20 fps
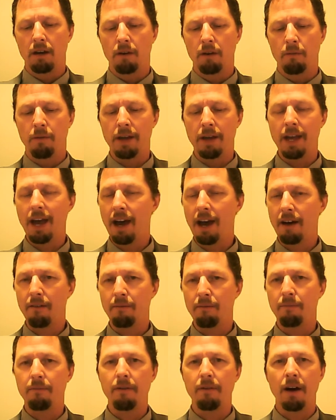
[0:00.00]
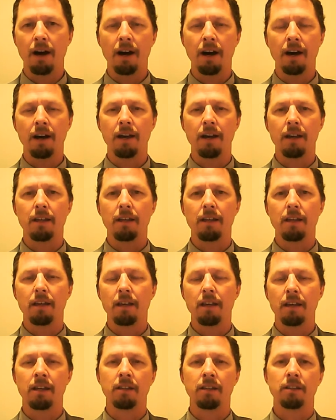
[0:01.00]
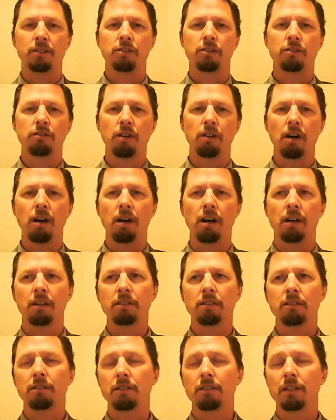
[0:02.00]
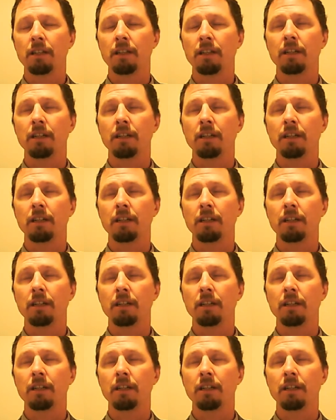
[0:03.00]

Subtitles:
we have in the Strong's, in